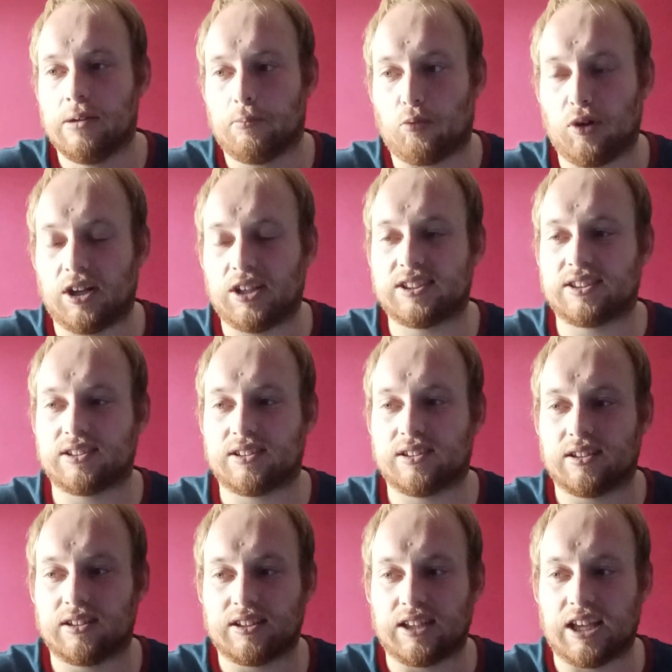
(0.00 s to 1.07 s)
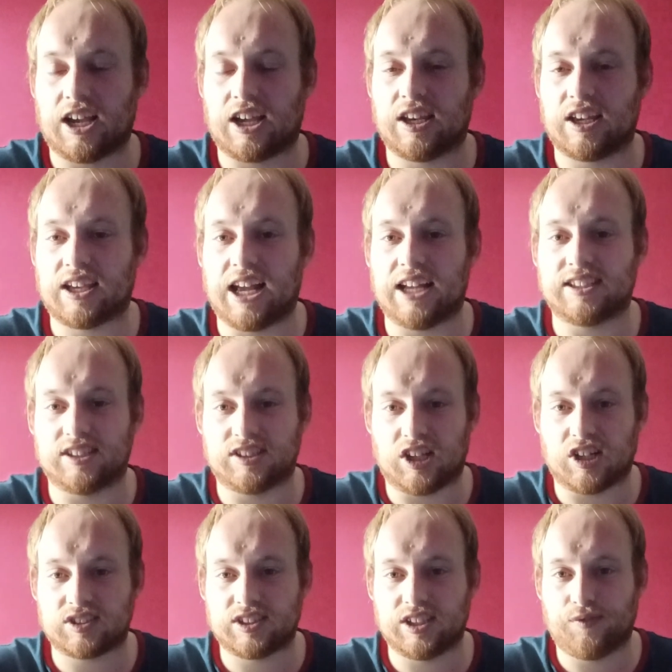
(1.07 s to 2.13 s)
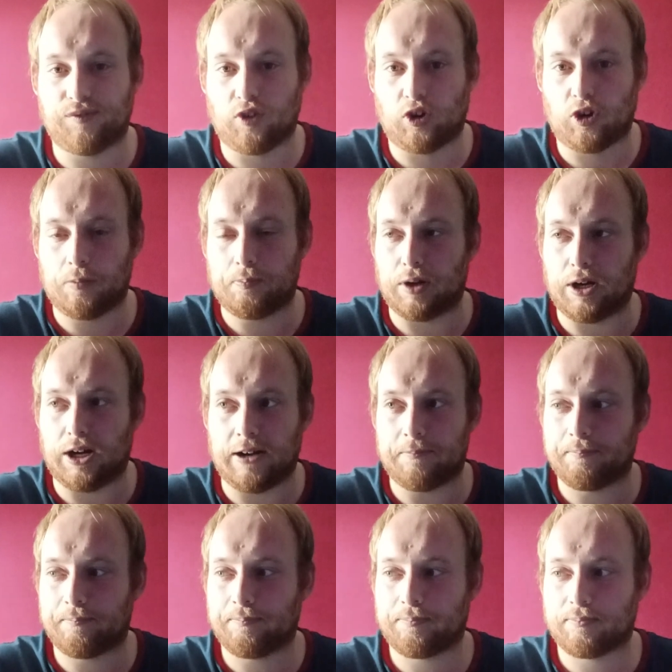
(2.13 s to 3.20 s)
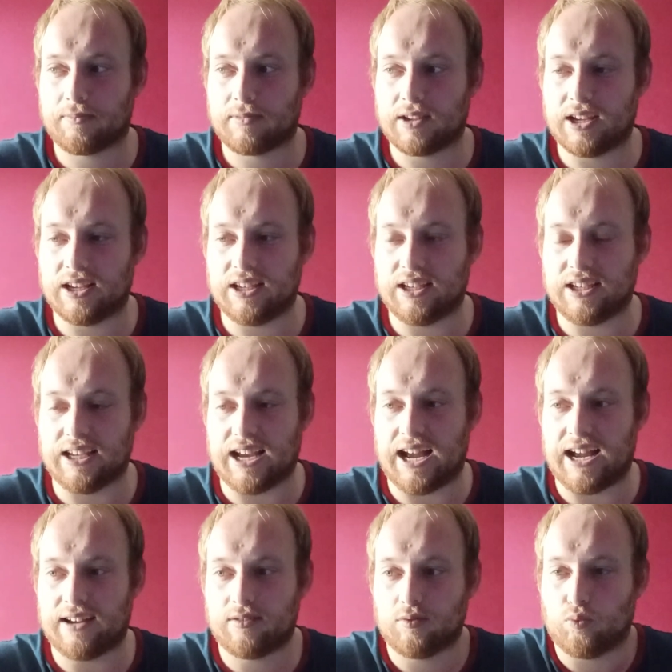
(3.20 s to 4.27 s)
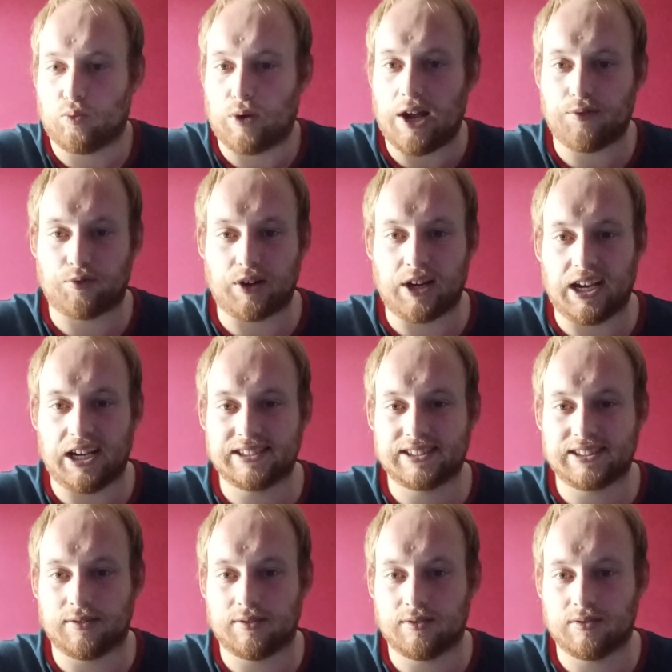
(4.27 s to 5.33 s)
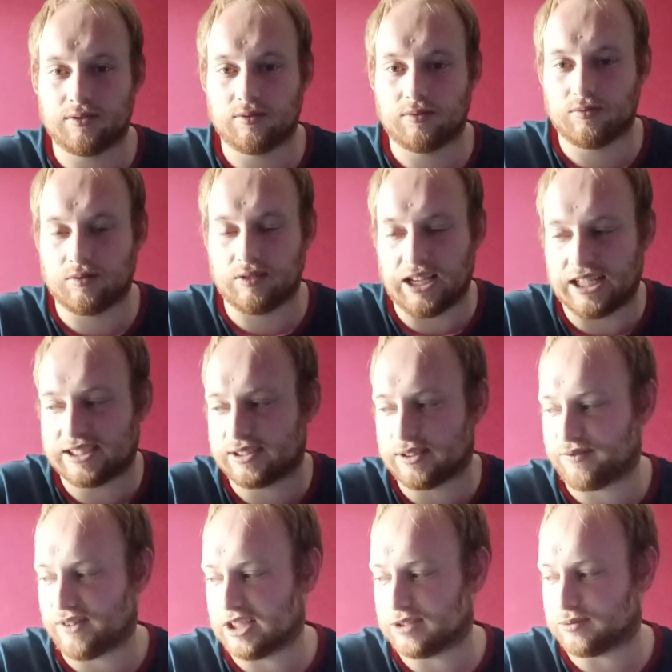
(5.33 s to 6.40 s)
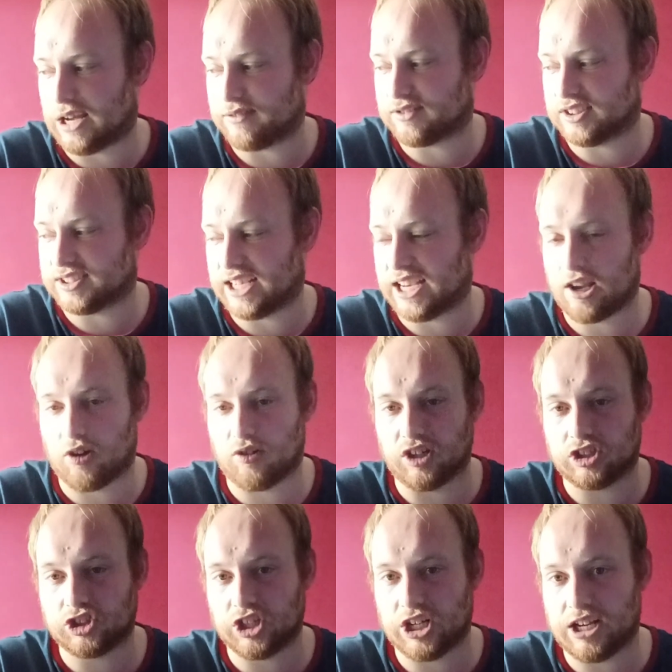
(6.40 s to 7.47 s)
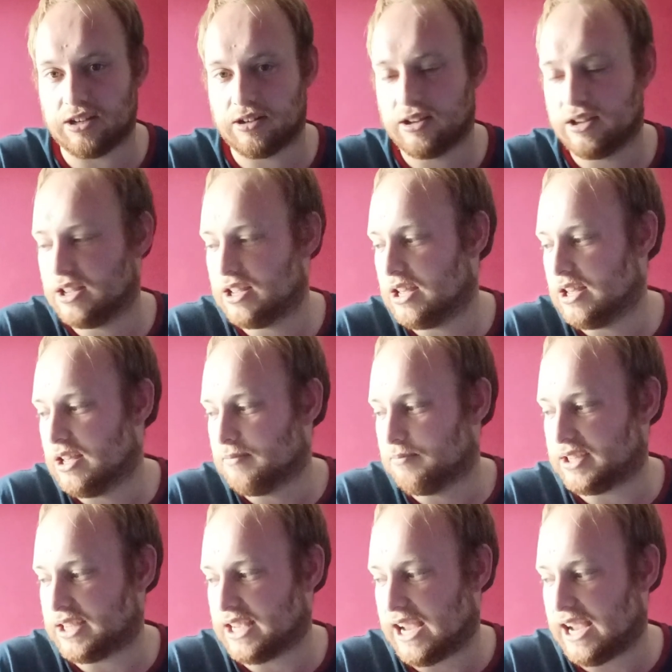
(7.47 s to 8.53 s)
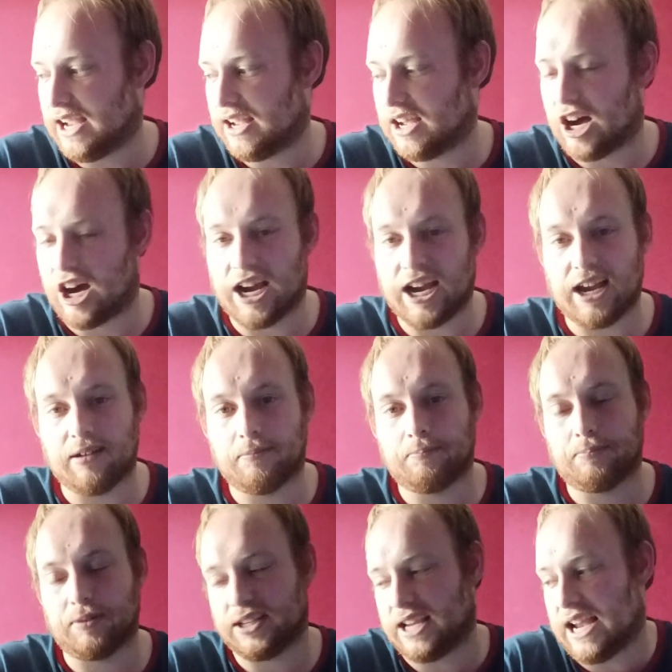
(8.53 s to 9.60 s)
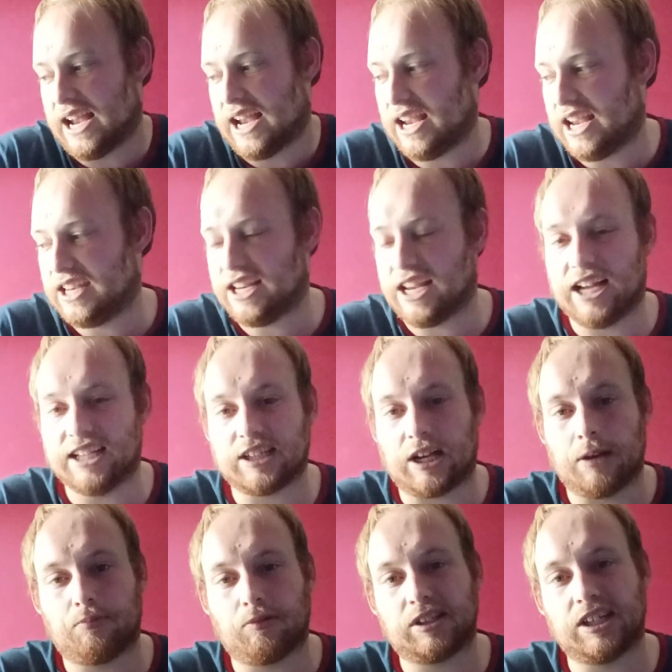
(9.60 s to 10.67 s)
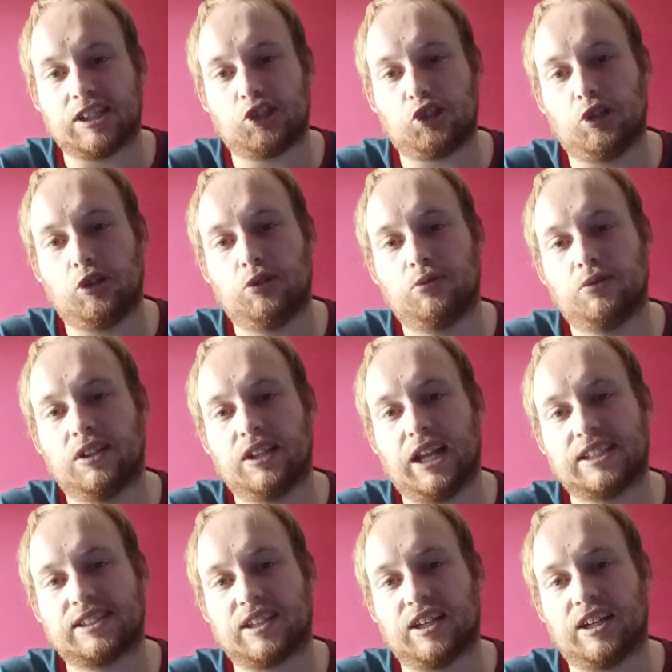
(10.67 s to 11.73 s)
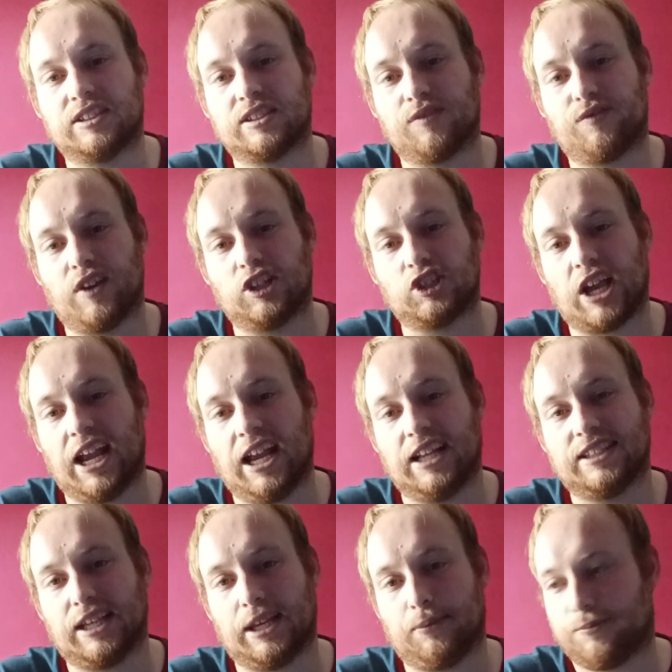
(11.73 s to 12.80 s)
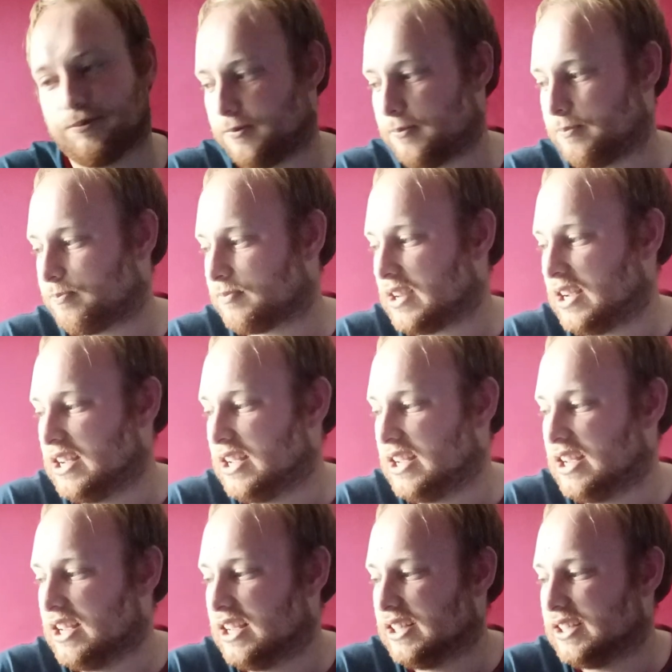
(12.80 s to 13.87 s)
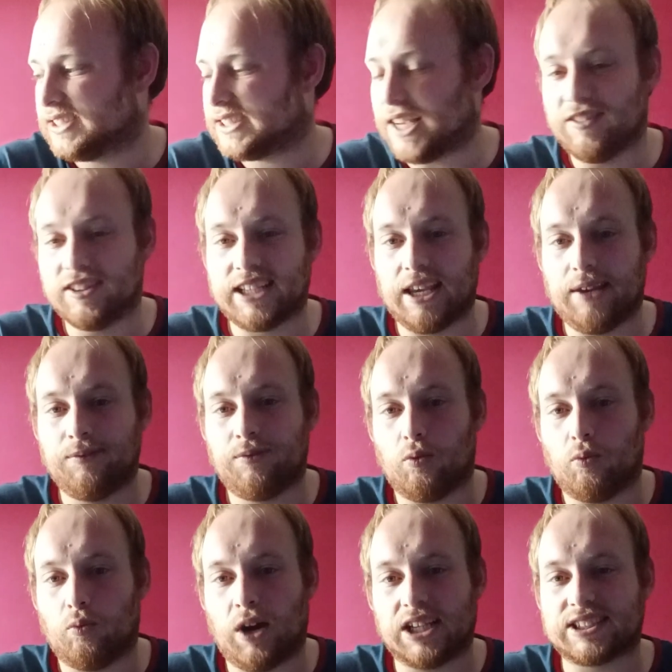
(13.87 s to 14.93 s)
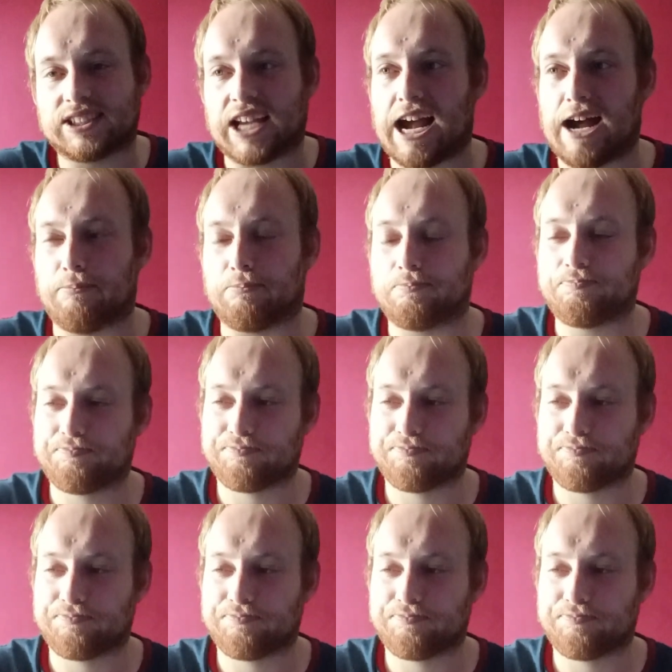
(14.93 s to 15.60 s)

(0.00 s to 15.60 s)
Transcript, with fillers: points they're going to get deducted for, but yeah, whatever it is, Leicester fans will have to take it on the chin. But yeah, I am, but yeah, in the end, I predict you, Leicester, to finish 18th. 17th, West Ham.